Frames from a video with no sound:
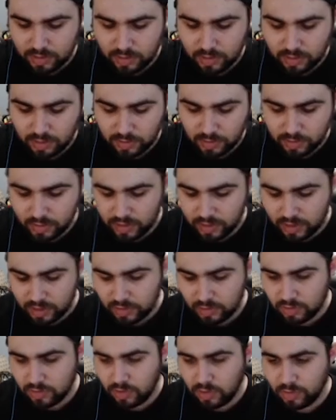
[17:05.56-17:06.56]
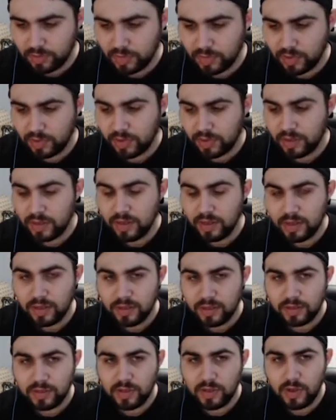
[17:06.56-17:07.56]
Golden Castle Stromberg.
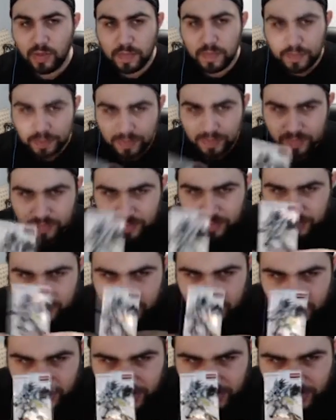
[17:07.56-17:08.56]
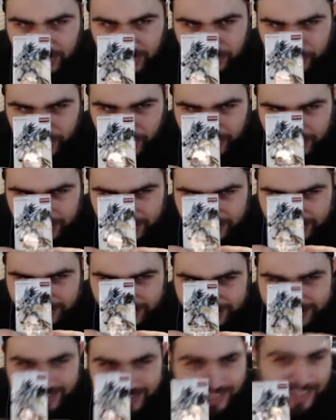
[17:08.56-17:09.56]
So, last pack.
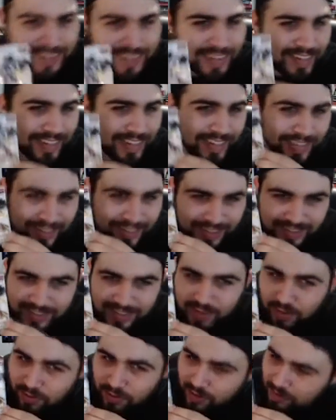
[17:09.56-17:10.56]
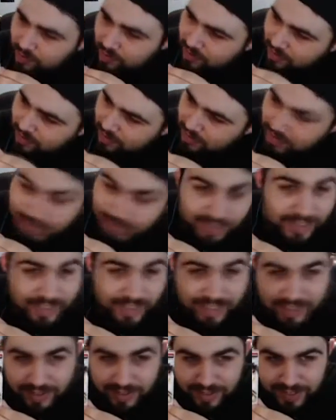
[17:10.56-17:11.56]
Needlefiber,
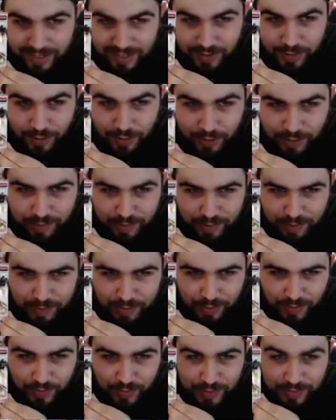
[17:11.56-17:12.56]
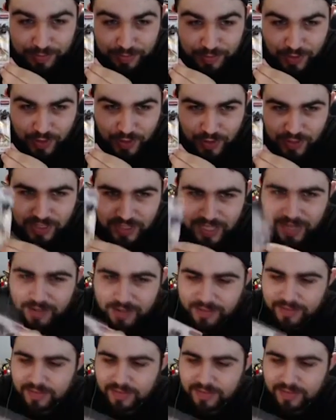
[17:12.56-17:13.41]
can you hook up your board with some good stuff?